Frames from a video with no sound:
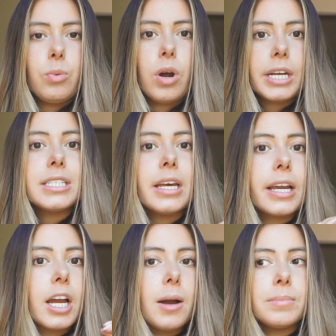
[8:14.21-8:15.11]
wanted to
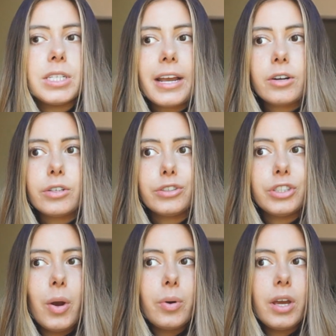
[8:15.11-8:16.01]
like come to
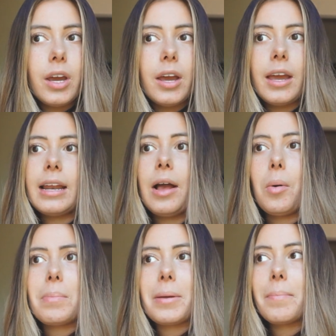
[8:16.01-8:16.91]
Arizona and
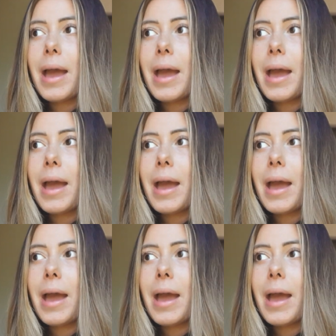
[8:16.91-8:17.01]
help me